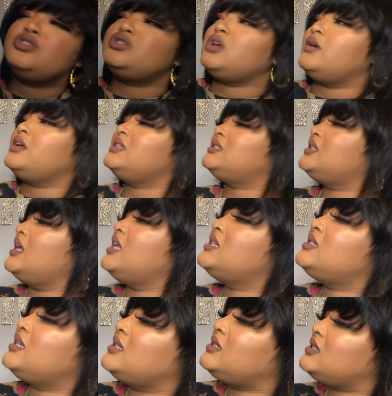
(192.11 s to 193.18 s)
So, it says
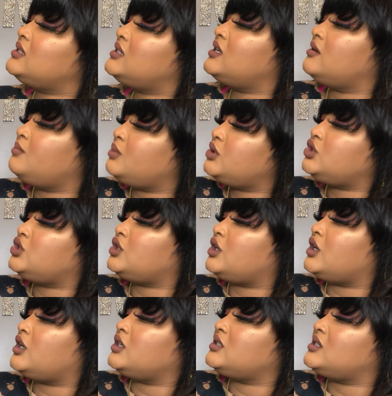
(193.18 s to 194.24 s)
that the
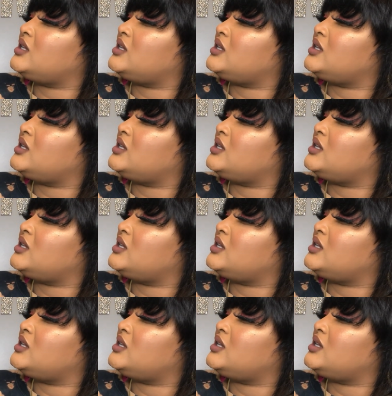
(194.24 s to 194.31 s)
temperature